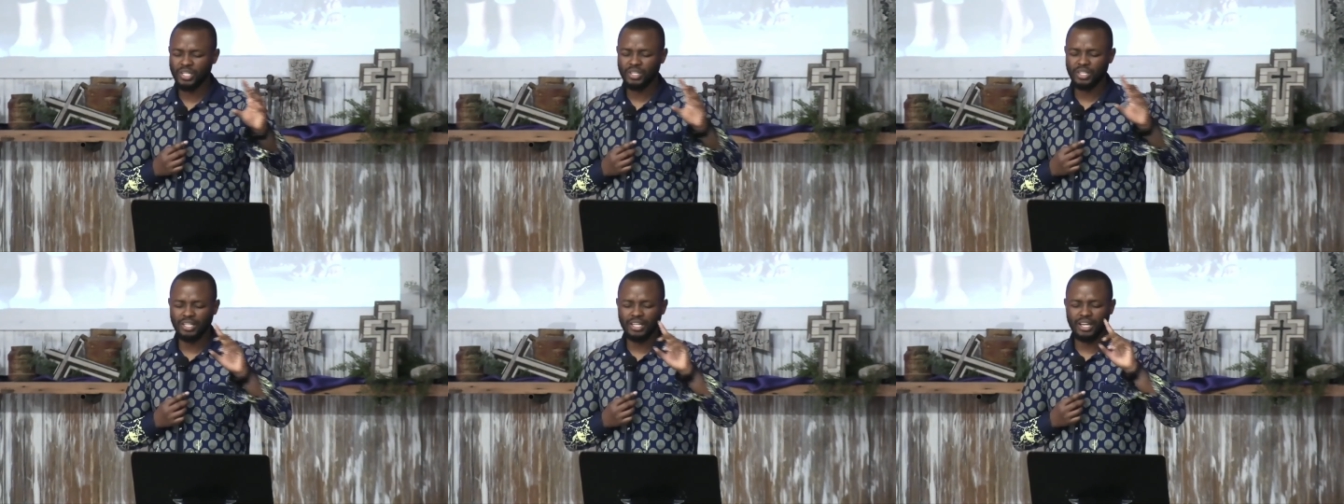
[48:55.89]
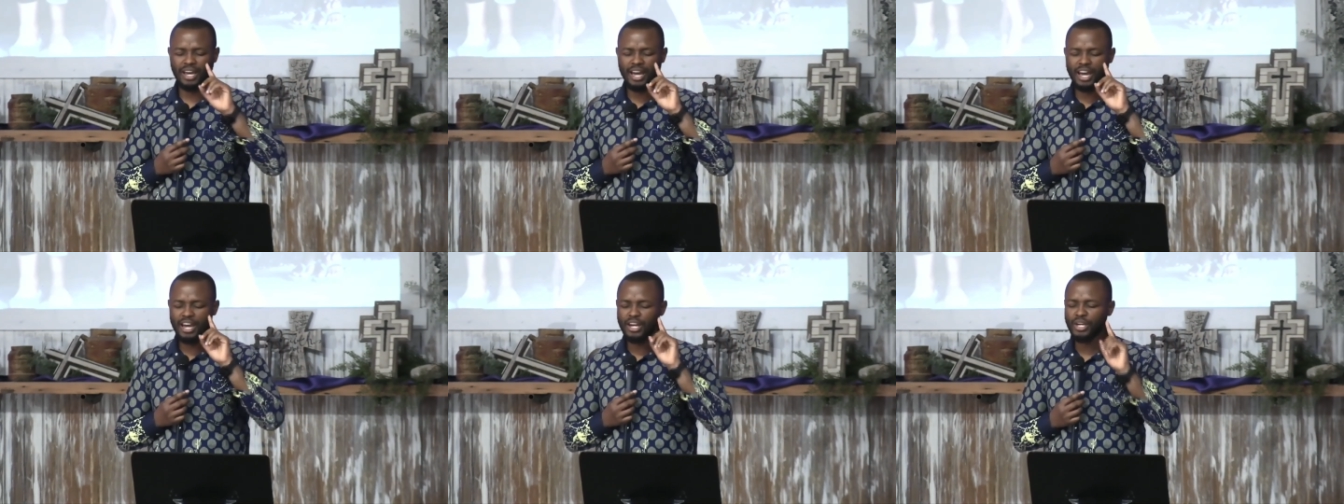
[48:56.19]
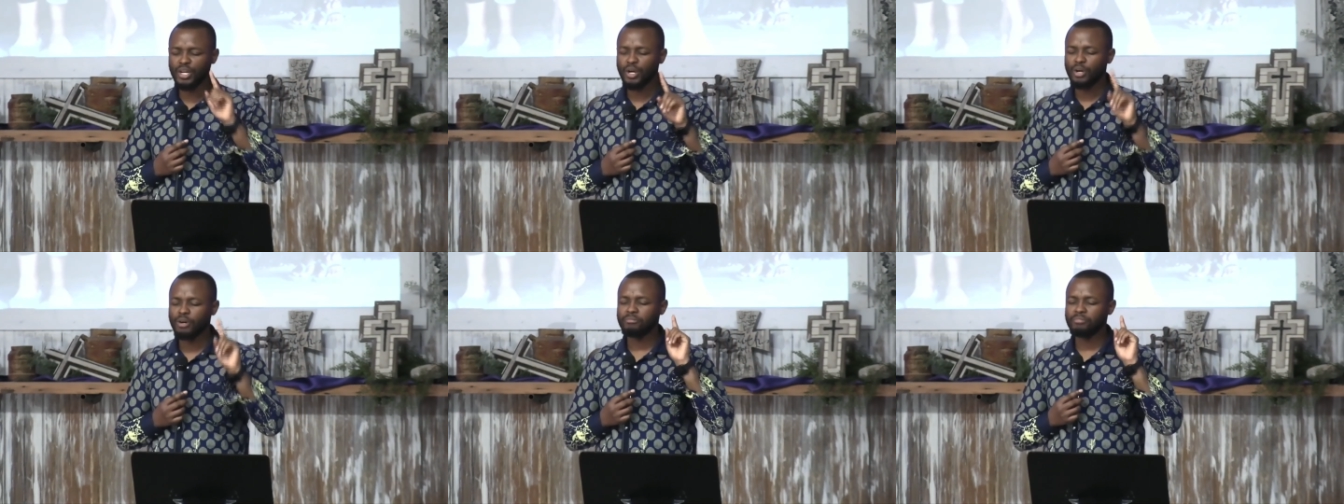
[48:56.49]
They
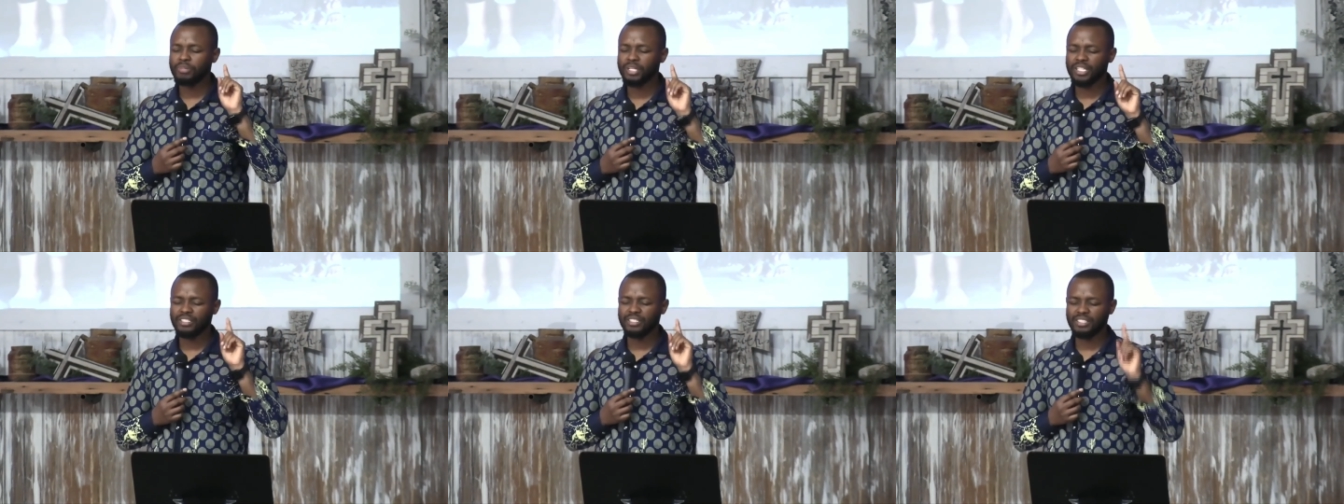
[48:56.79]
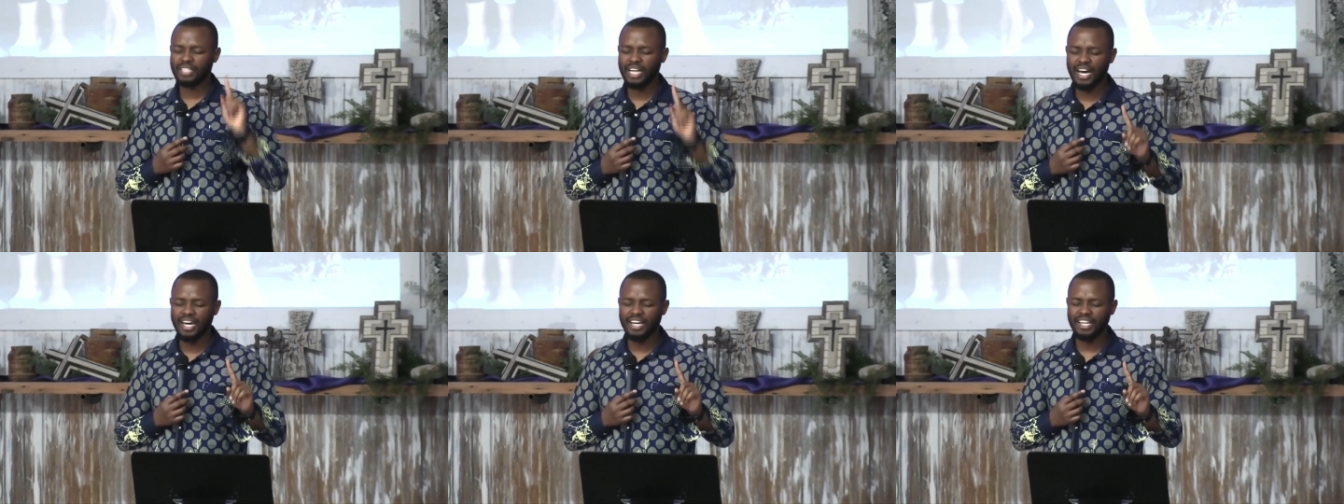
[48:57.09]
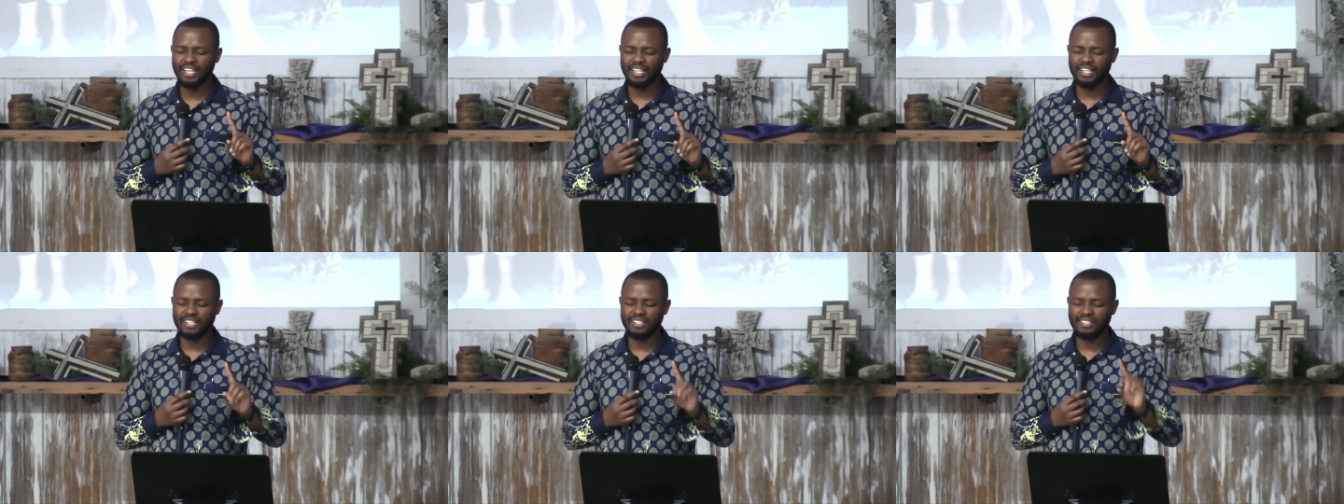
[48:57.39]
cannot be
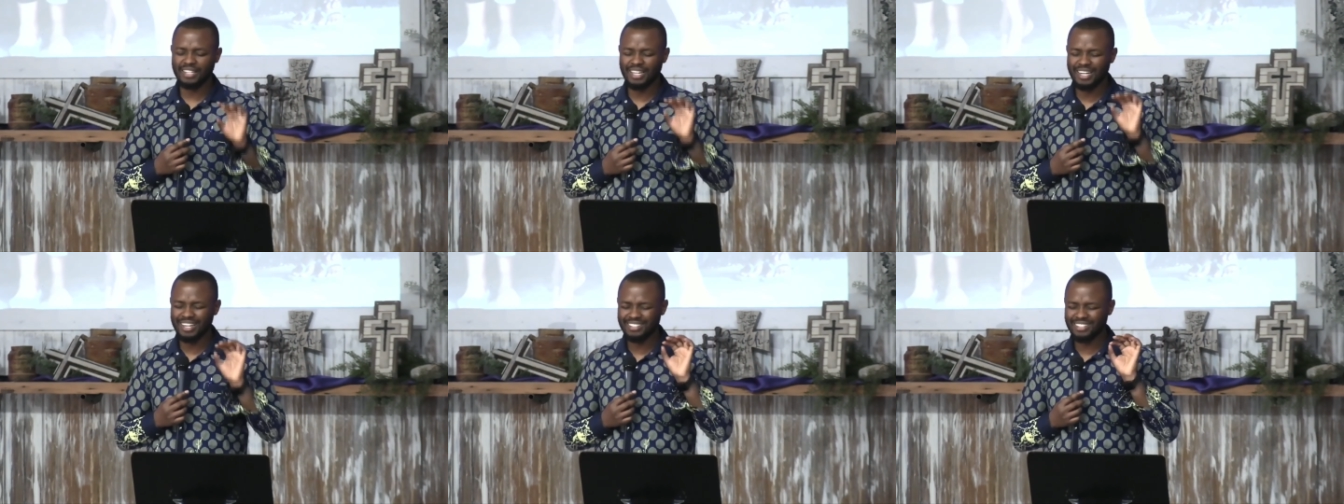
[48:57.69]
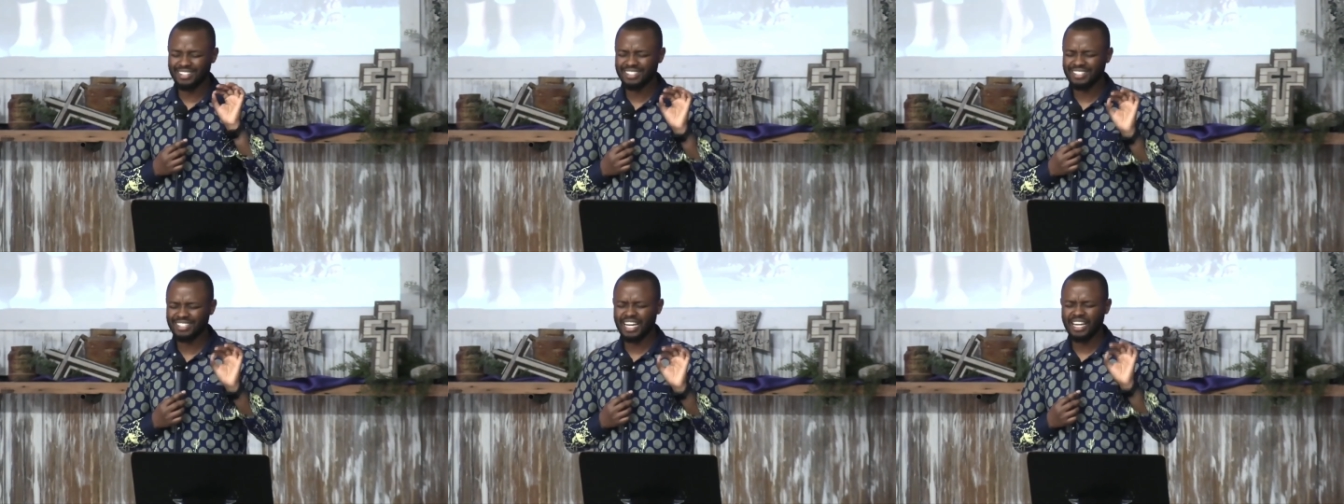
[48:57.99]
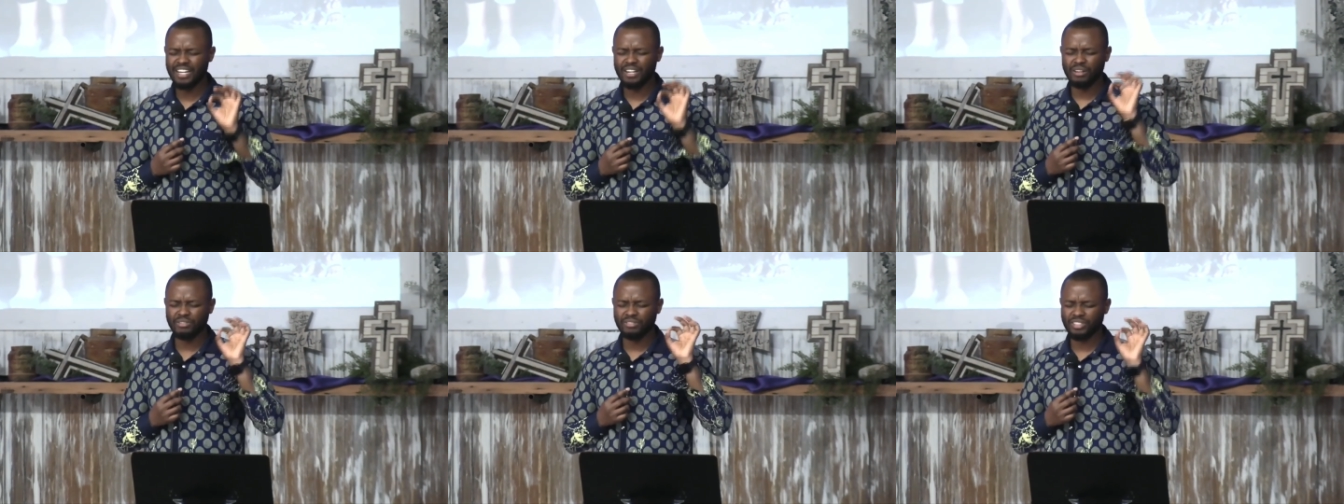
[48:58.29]
silenced as a
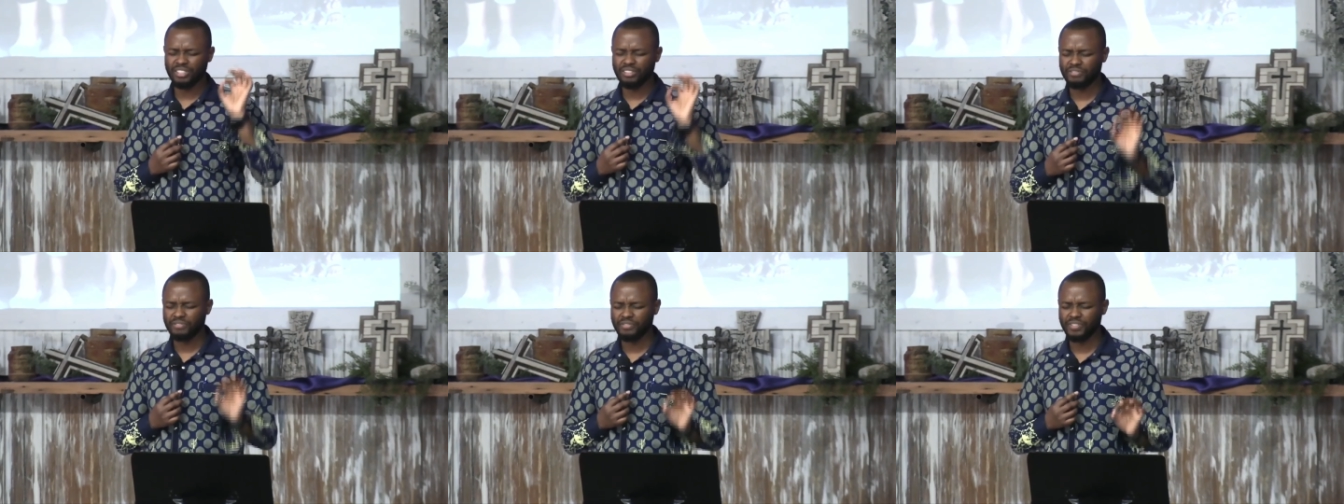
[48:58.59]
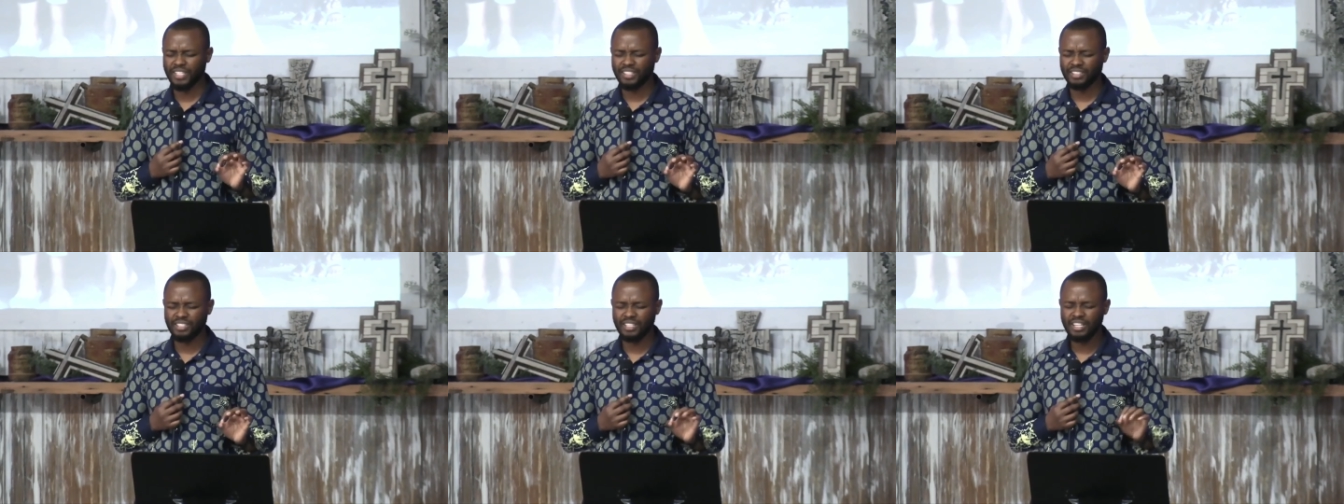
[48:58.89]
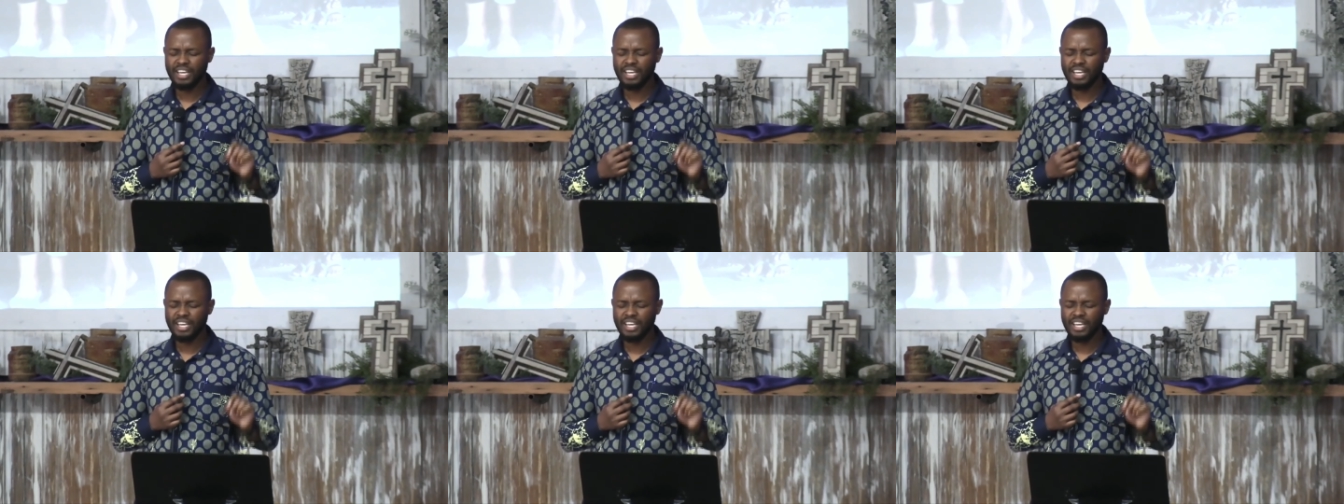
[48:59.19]
sign of defeat.